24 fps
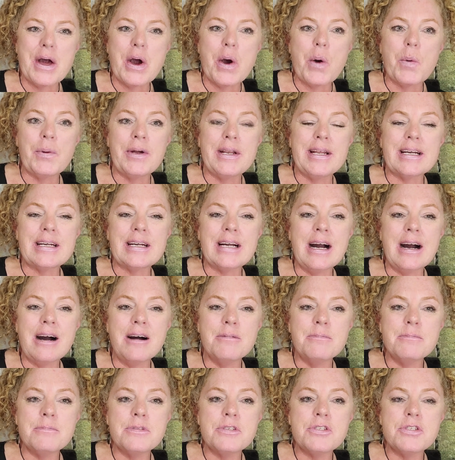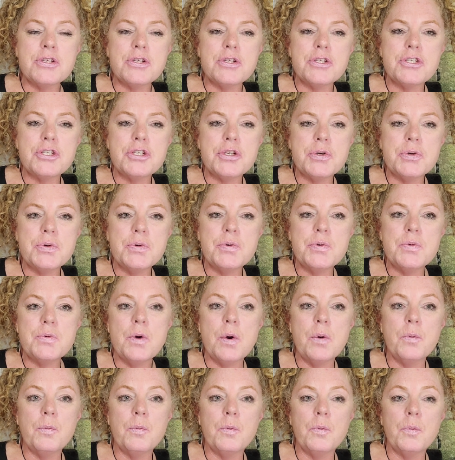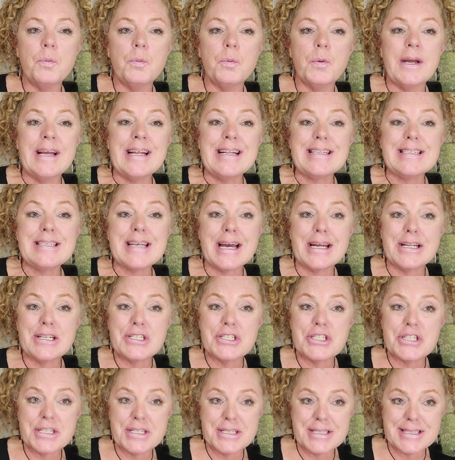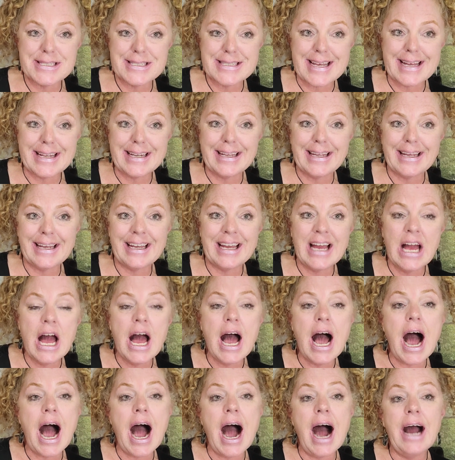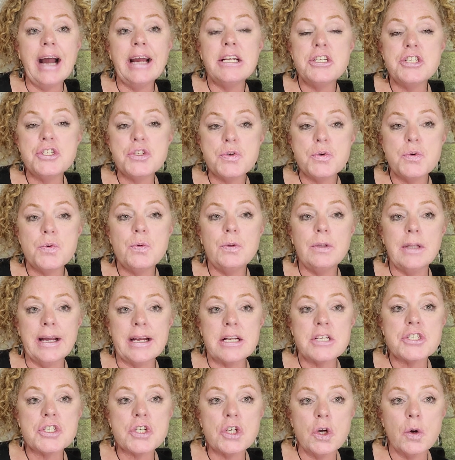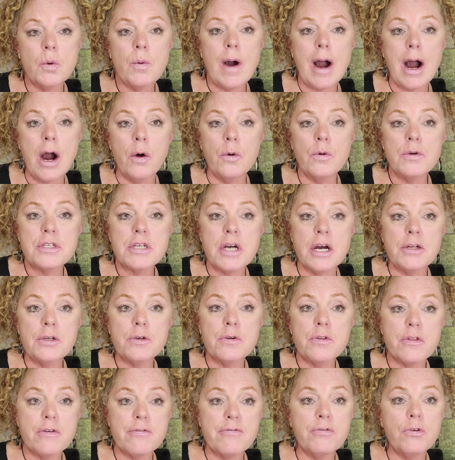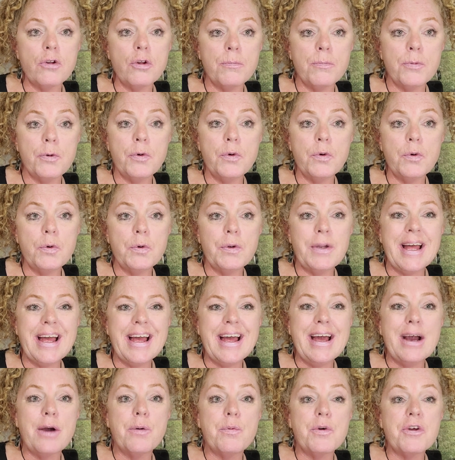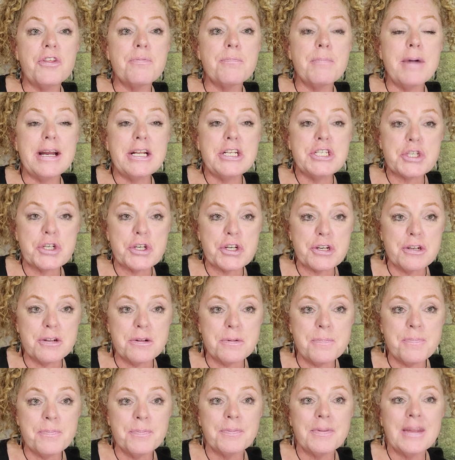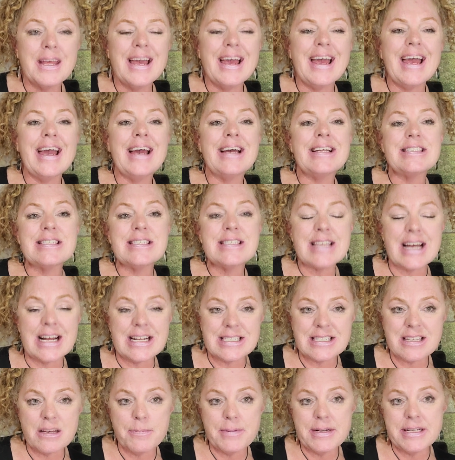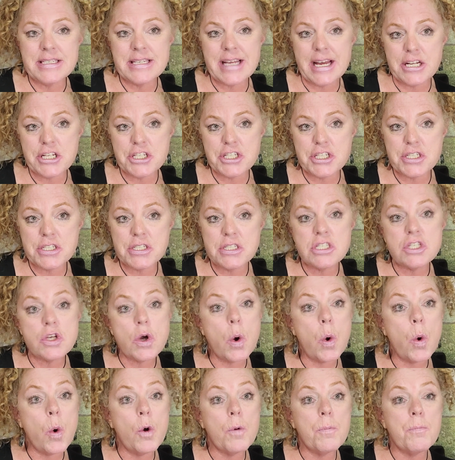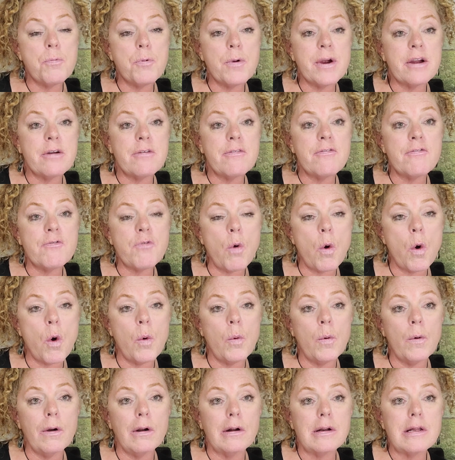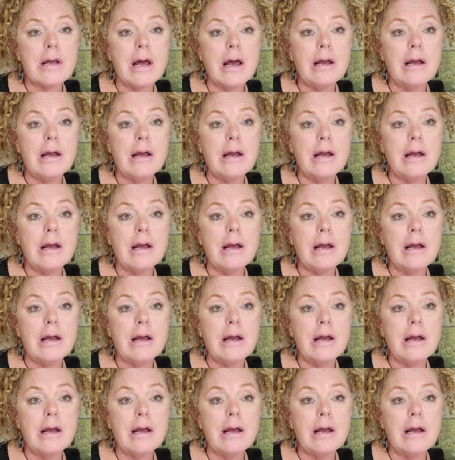when it comes to intention setting, I do like to go out under the full moon with my journal and set some intentions, or bring forward